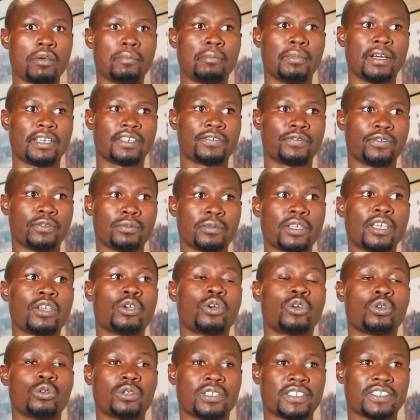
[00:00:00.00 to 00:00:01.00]
But for me, I
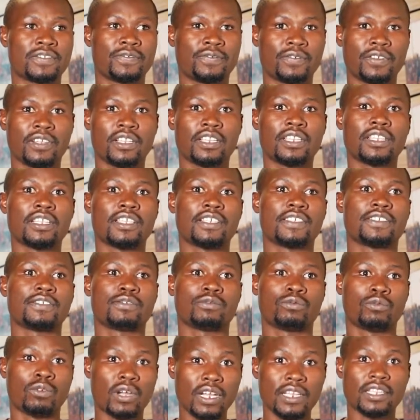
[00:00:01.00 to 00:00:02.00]
always feel there is
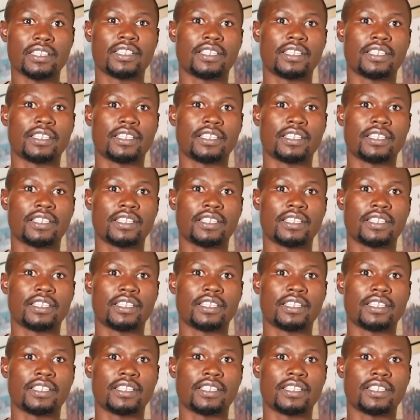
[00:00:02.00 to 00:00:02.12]
one